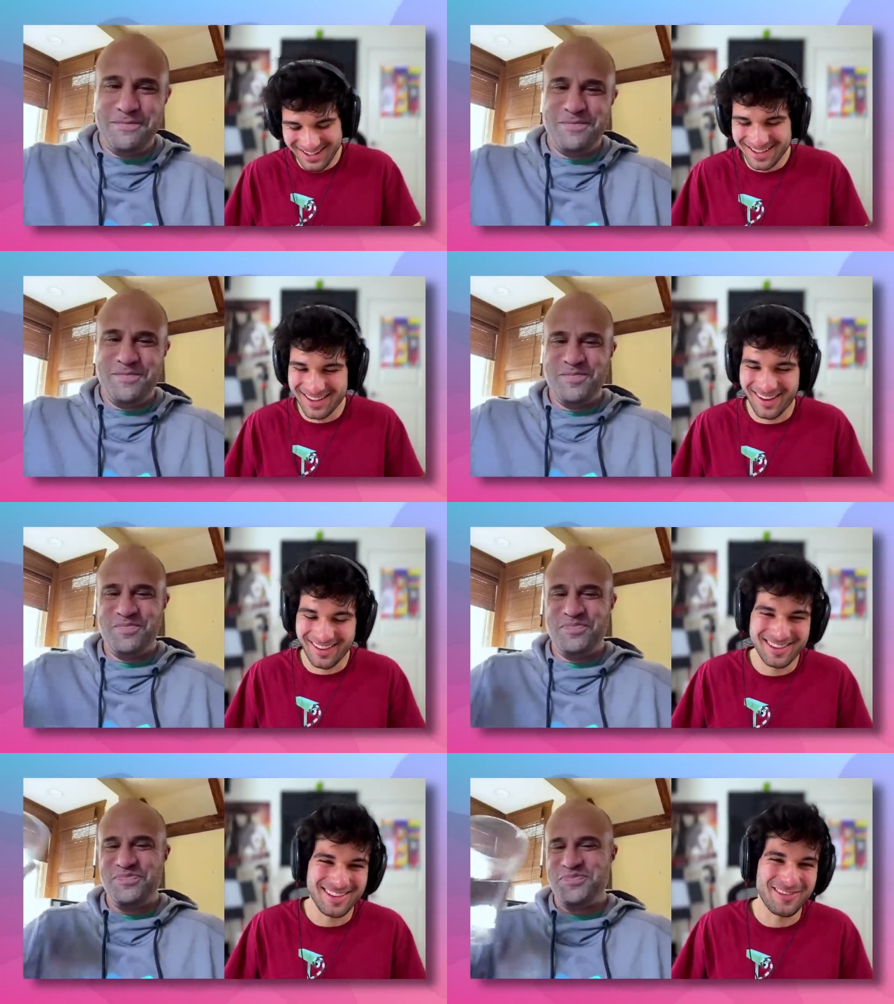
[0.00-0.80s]
Speaker 1: no,
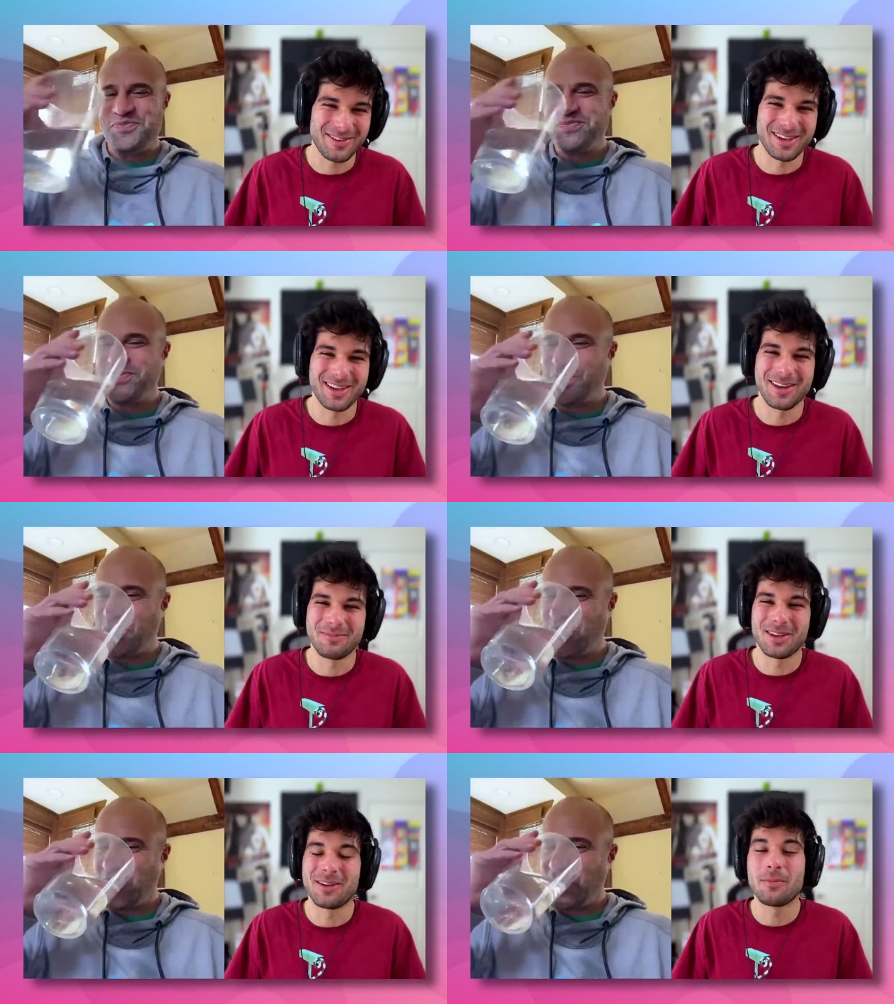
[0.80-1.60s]
that's definitely
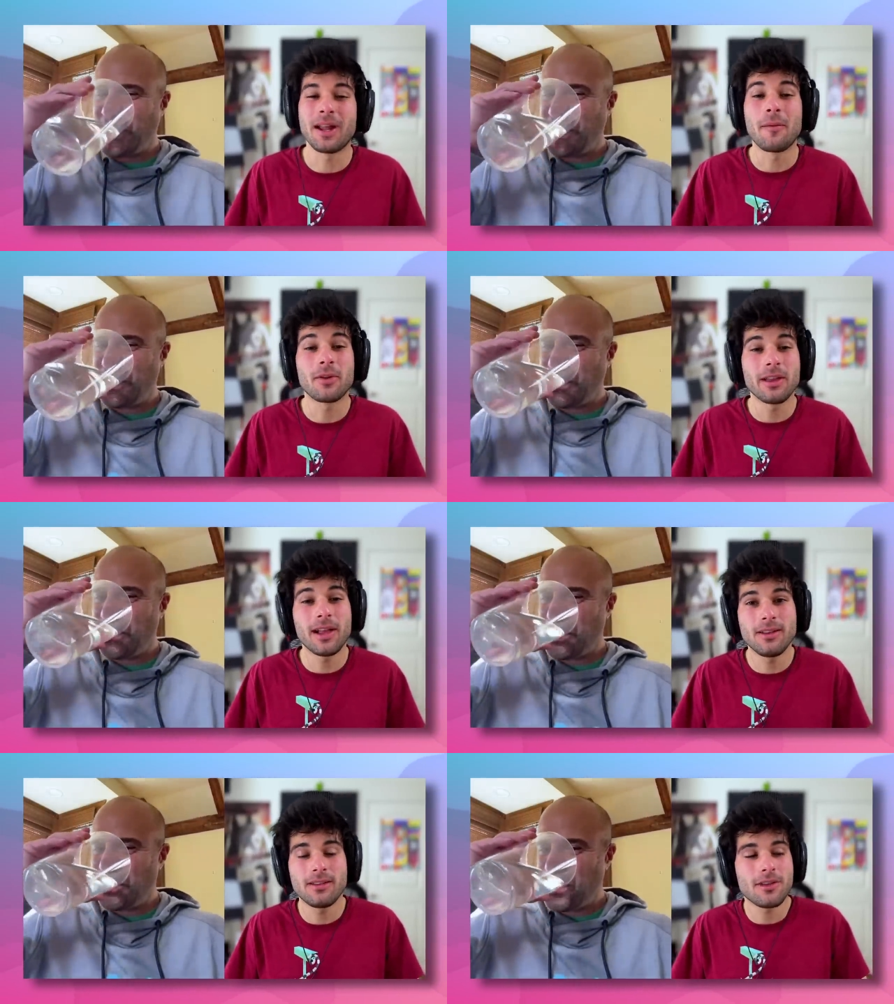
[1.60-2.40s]
um good. But I'm really
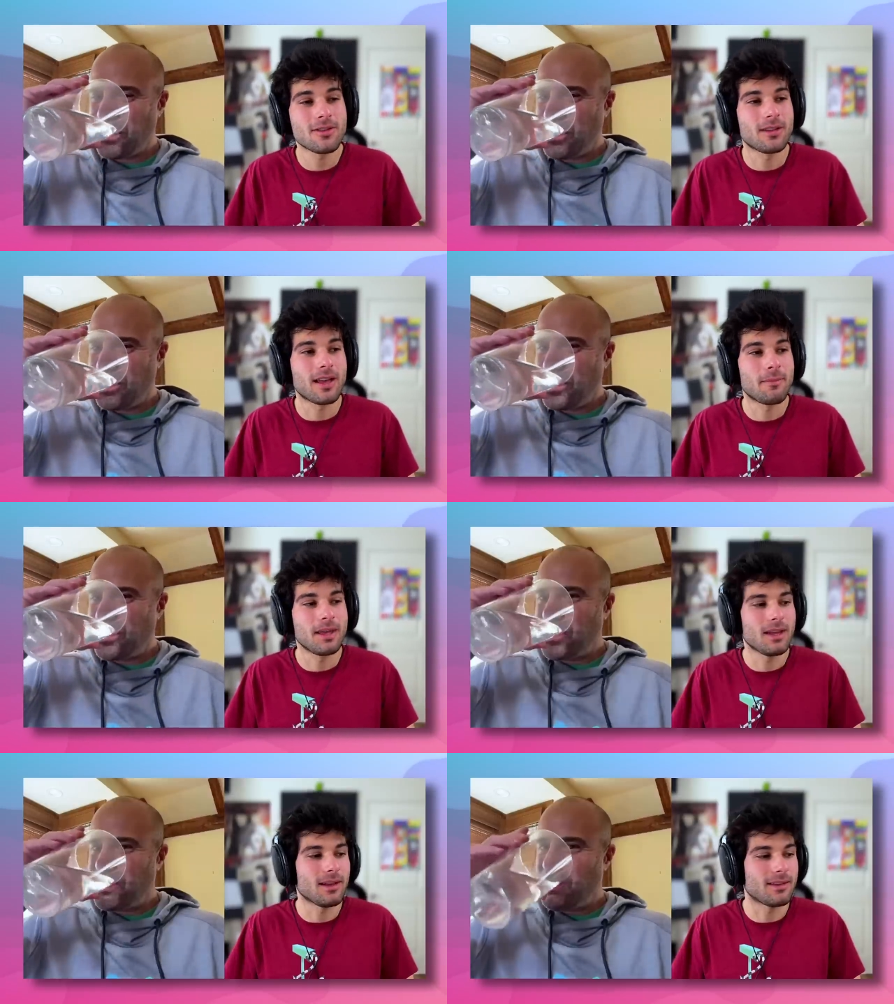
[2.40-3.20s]
glad you touched on that
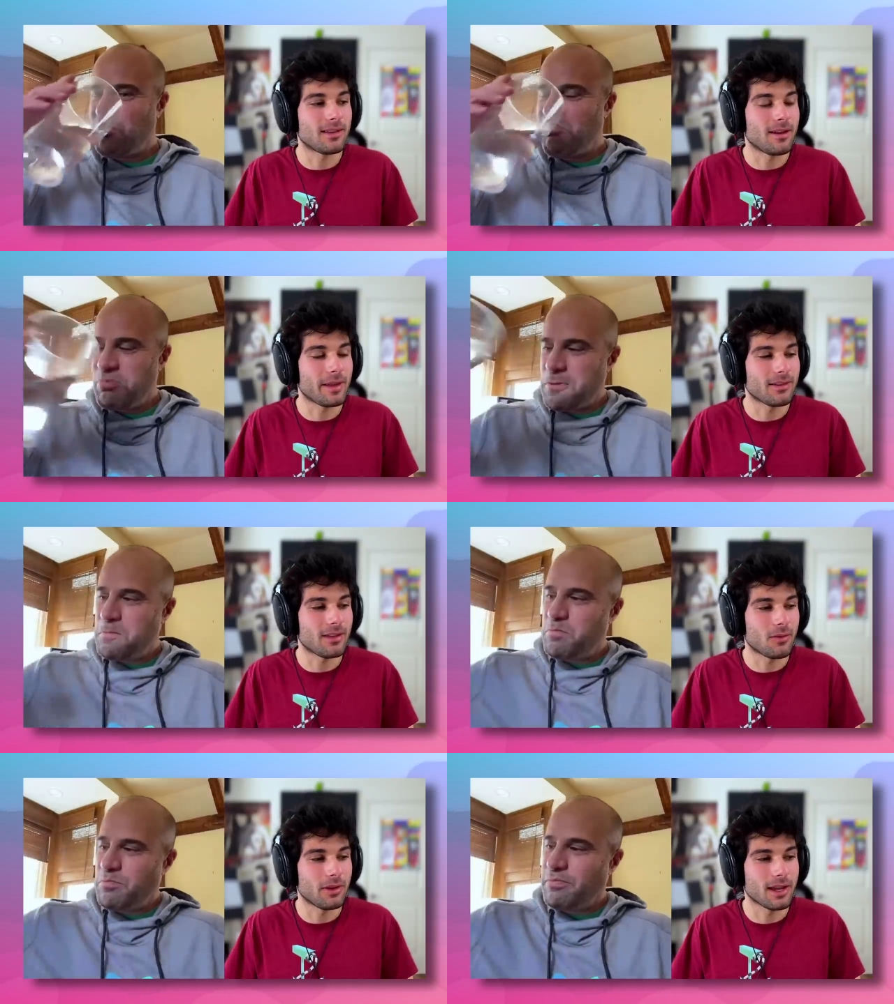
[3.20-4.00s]
because um that's
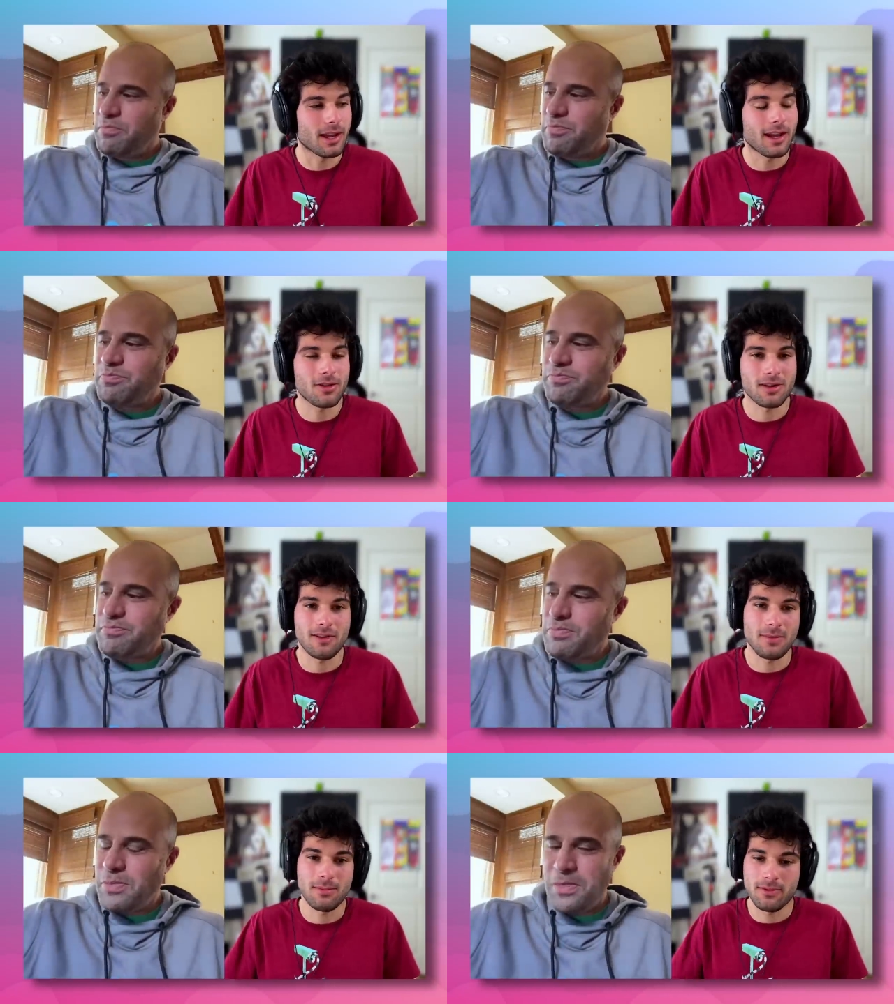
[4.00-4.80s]
not really a connection
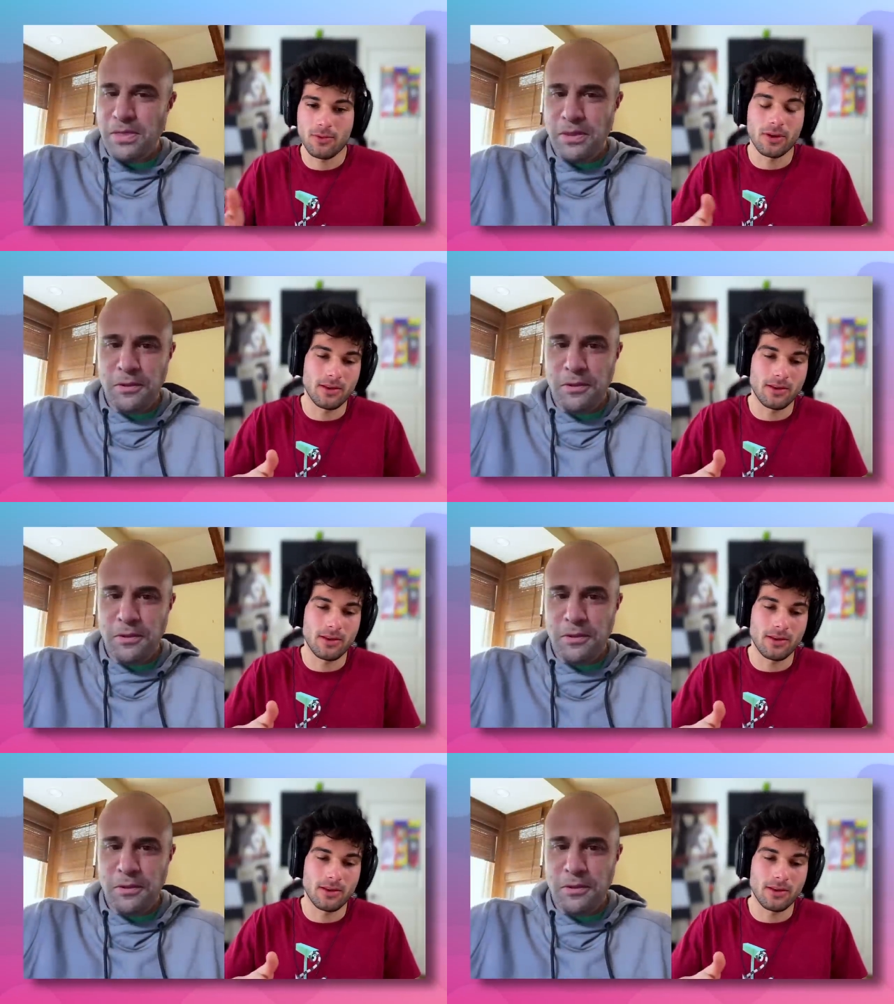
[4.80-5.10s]
I've made before.